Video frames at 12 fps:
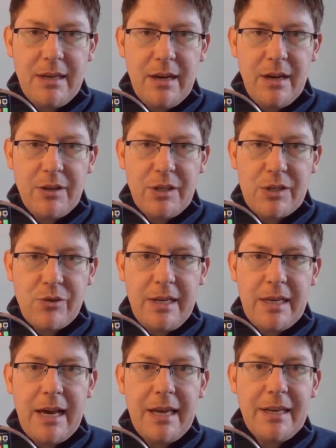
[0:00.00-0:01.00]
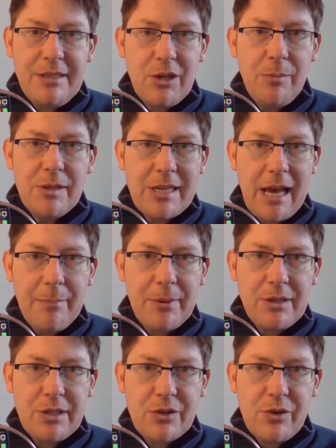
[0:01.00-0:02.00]
on the screen, and I double tap
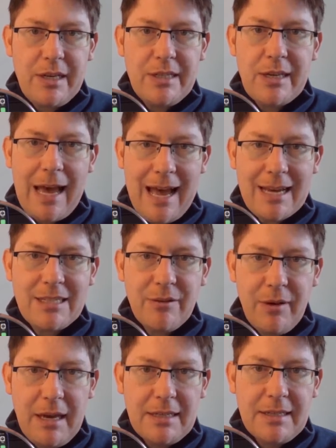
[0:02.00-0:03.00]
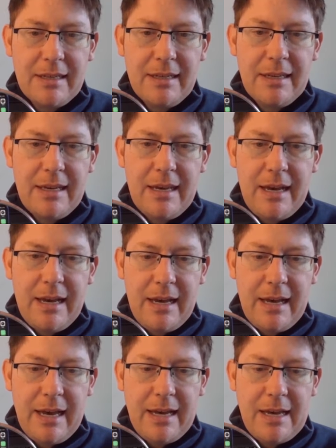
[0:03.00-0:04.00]
on the screen to activate
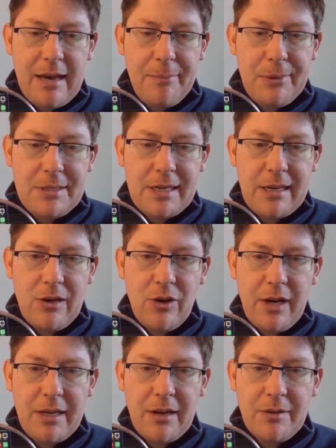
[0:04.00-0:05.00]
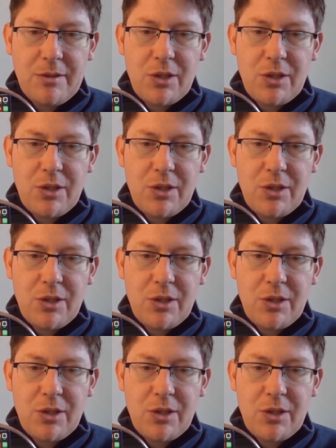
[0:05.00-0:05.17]
a particular icon.